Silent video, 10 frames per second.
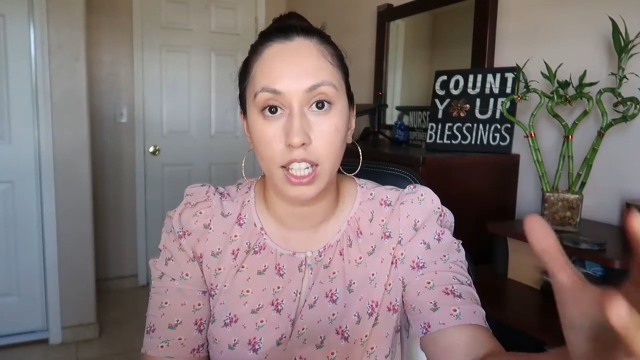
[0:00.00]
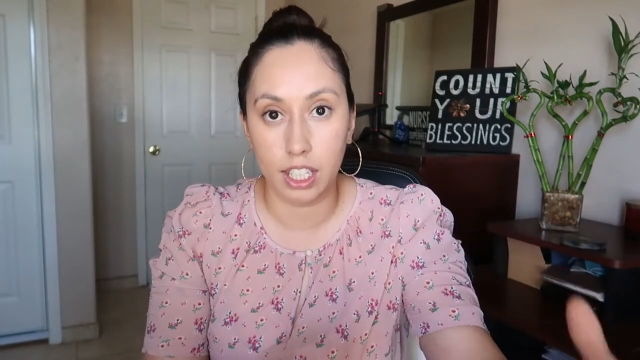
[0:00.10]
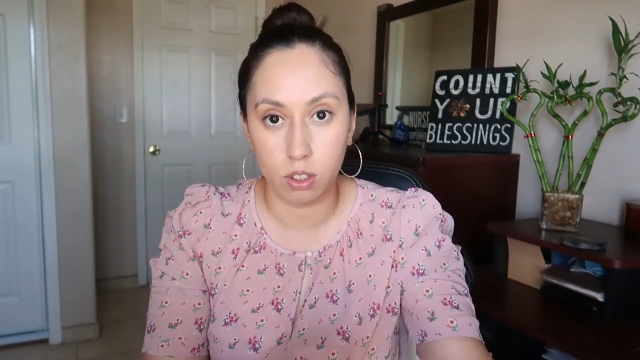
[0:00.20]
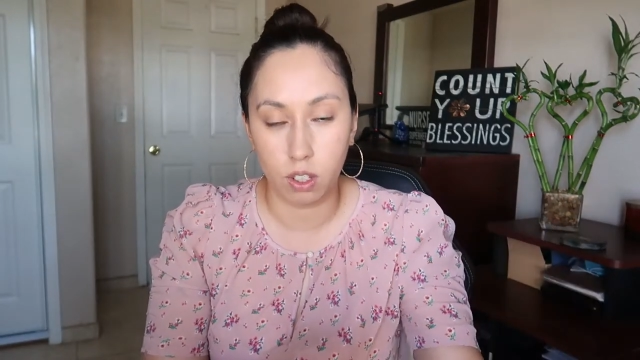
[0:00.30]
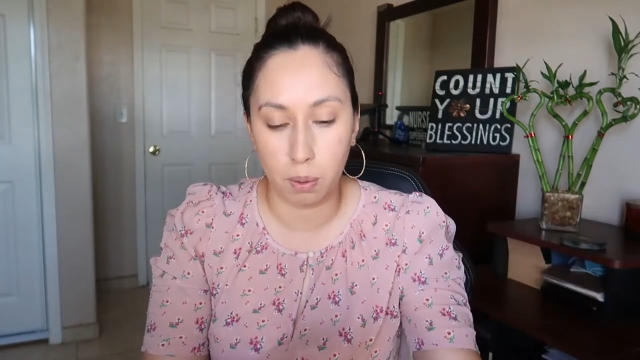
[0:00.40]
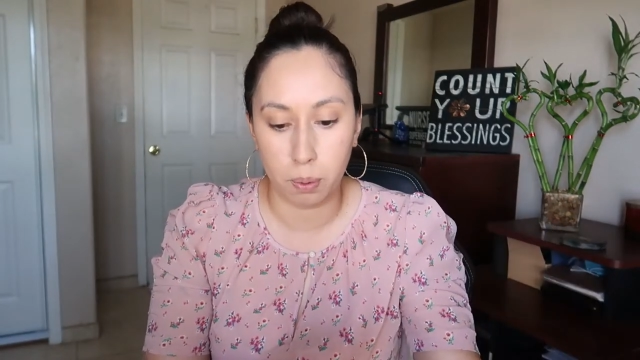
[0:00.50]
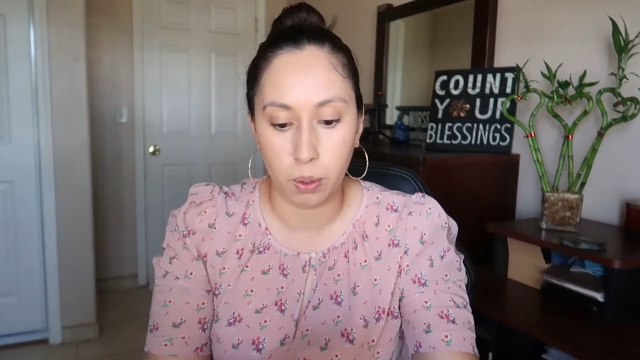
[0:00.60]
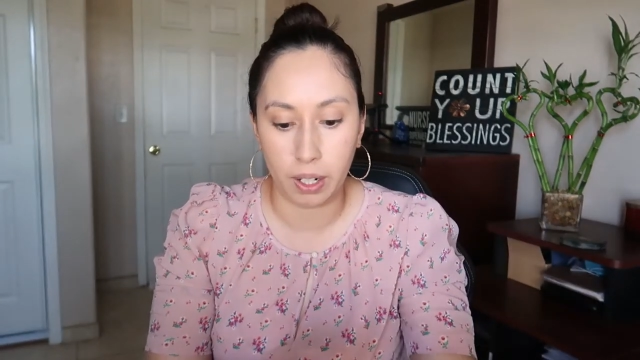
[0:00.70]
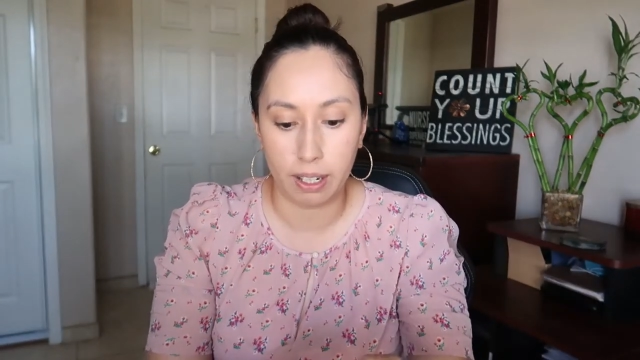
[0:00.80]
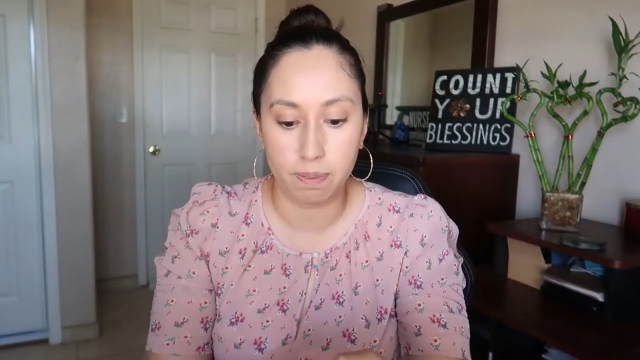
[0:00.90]
into the
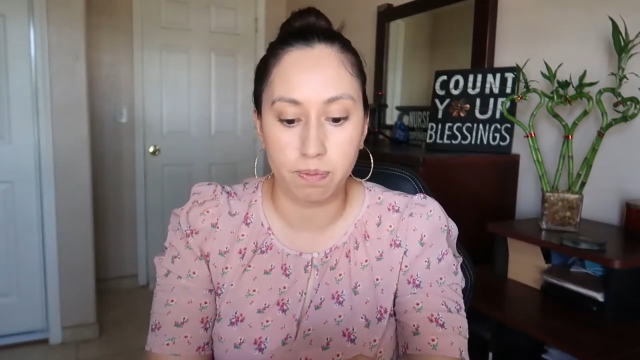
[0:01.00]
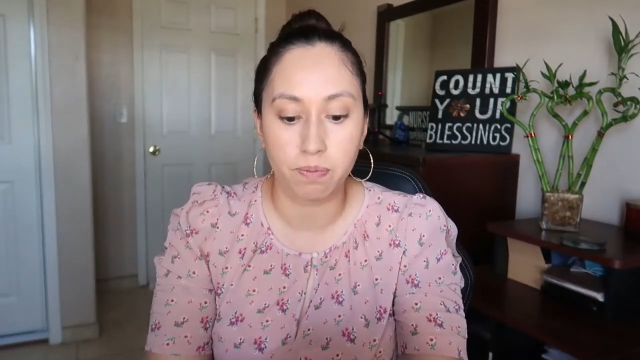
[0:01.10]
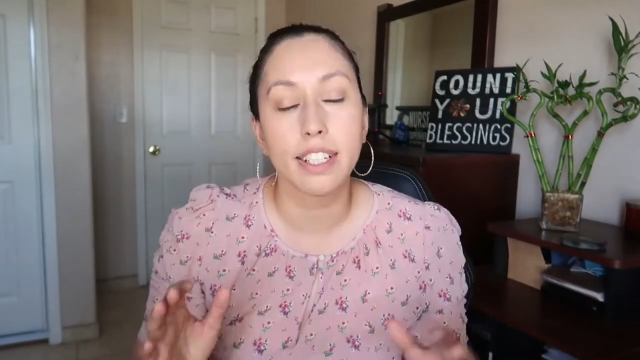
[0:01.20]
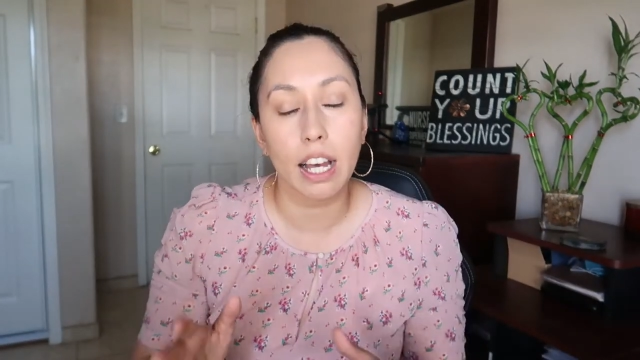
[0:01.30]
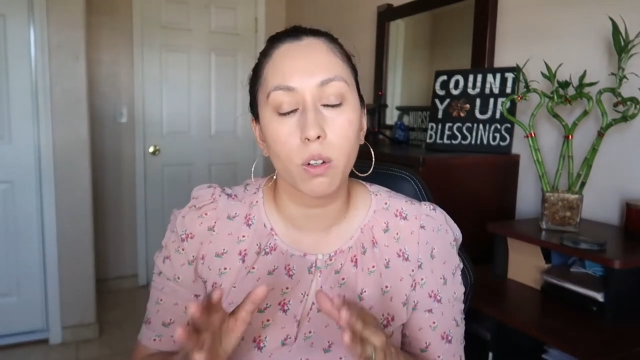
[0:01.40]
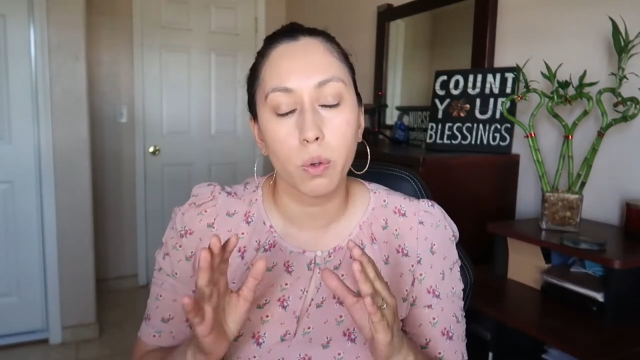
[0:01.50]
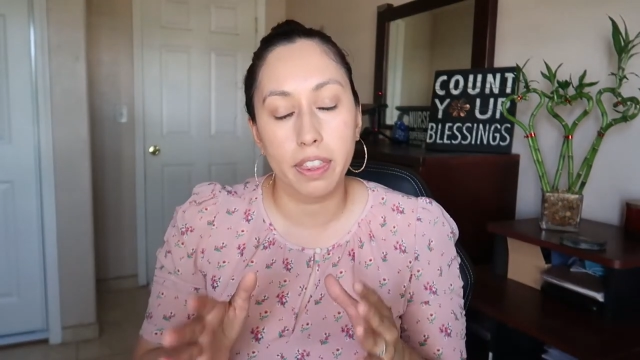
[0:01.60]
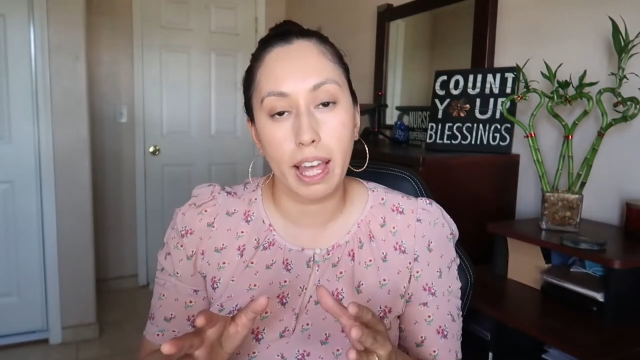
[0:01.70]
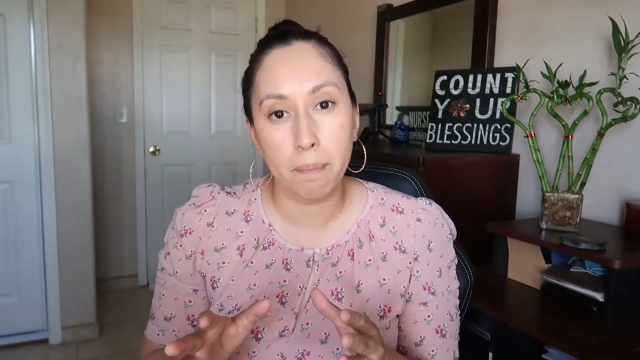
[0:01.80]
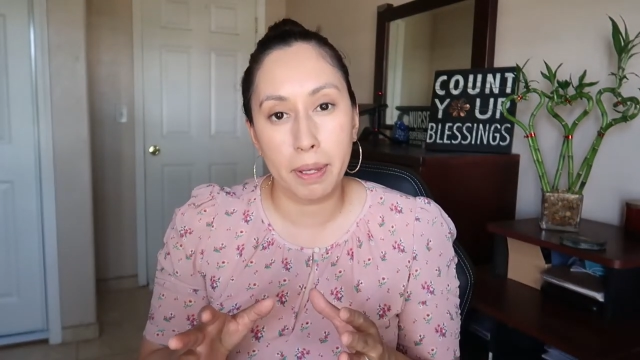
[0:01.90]
program. Now,
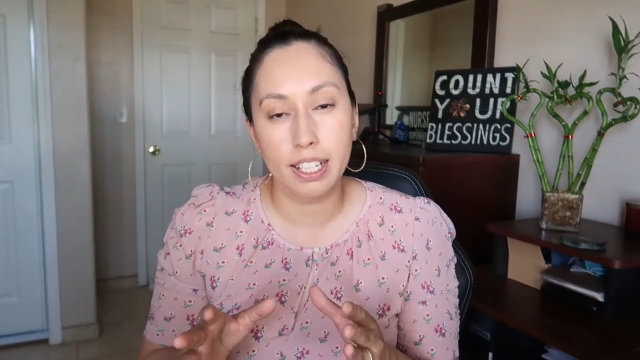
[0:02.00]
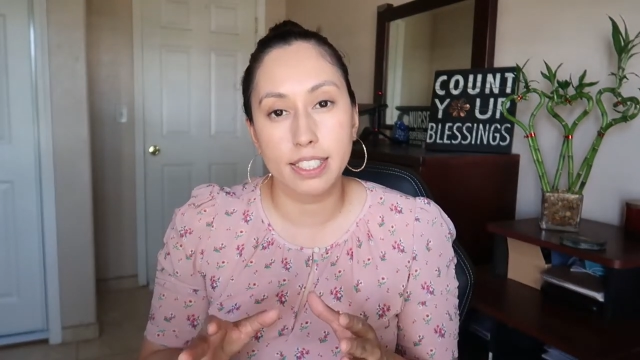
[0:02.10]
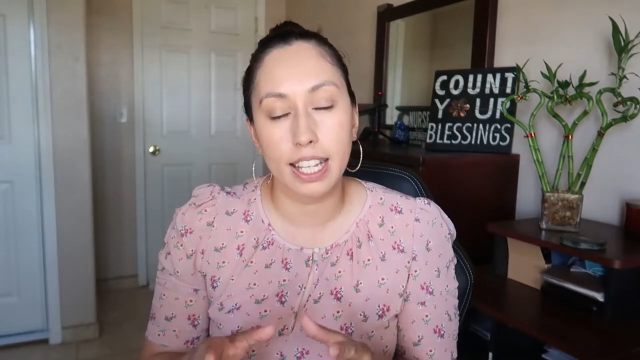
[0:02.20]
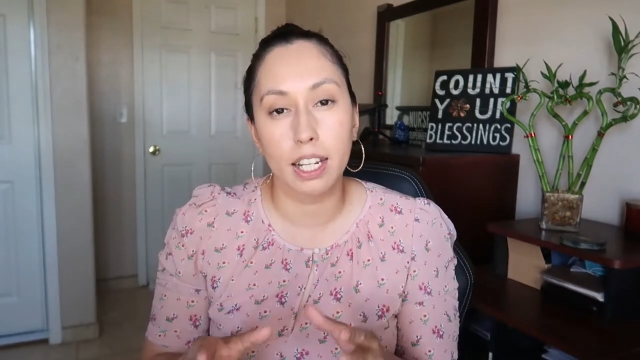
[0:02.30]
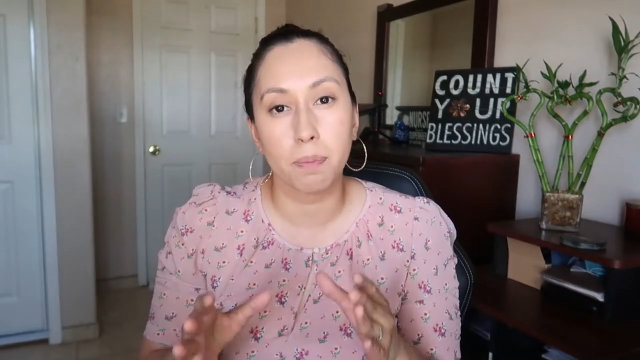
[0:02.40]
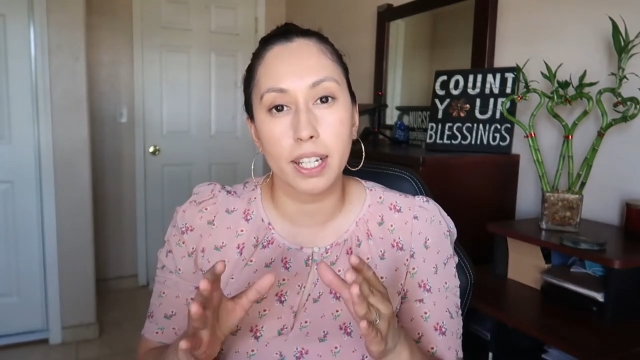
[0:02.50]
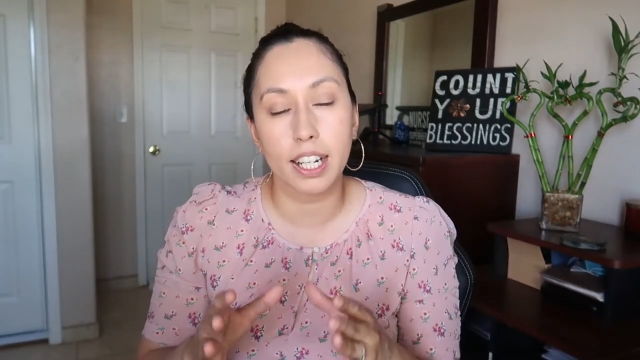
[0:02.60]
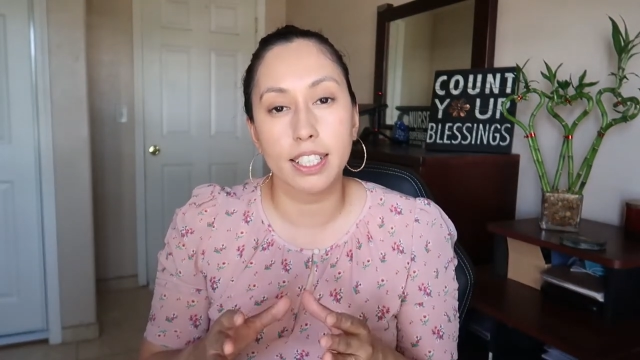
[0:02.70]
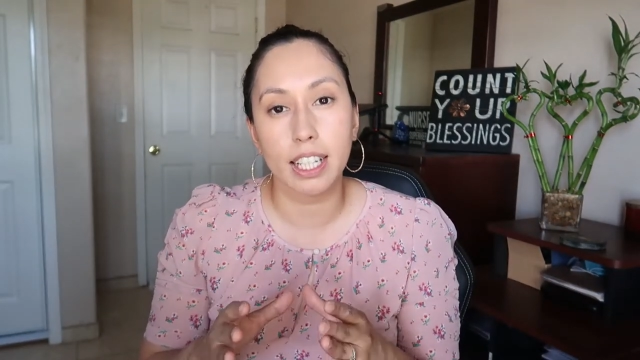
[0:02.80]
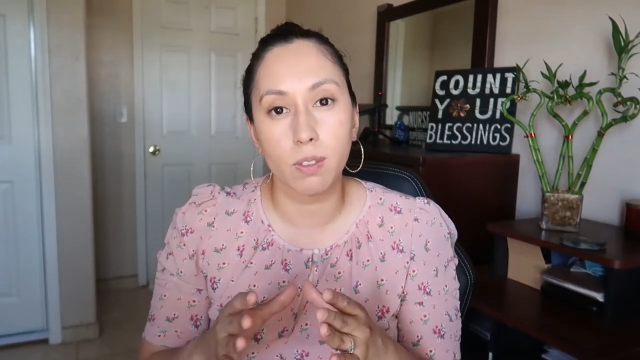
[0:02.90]
with that being said, because